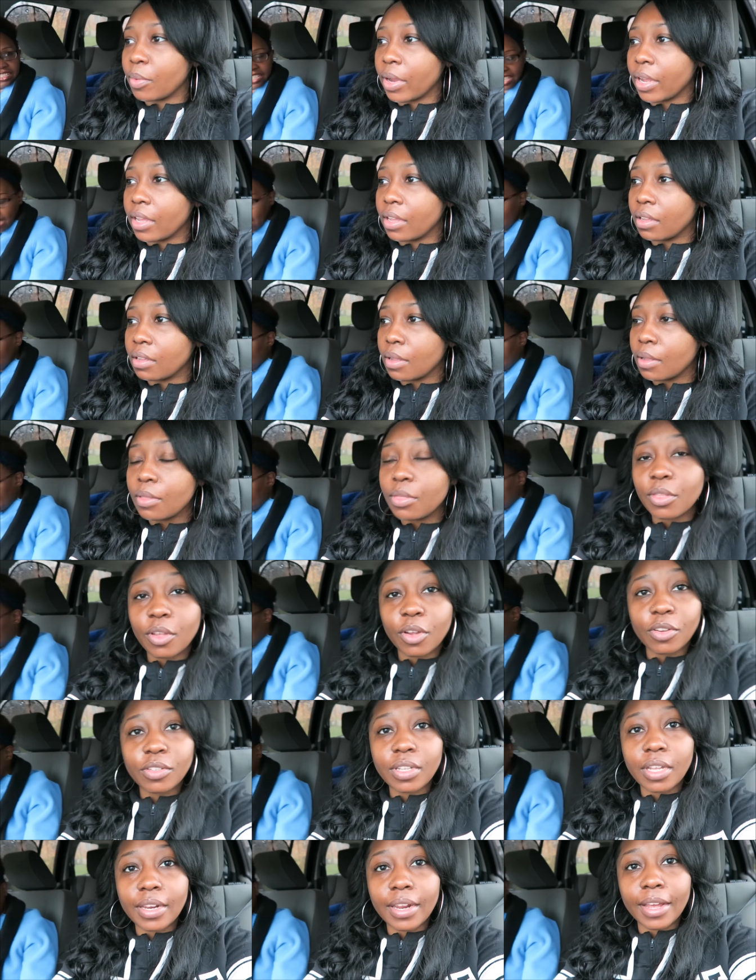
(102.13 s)
right? Yeah,
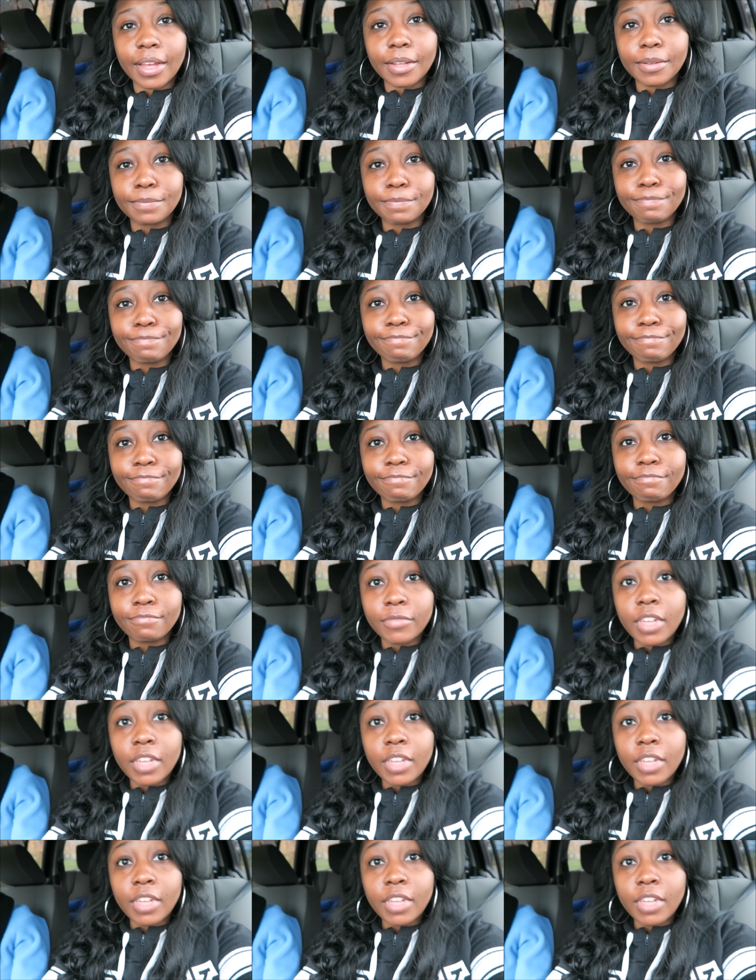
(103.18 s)
Thursday night. Yes.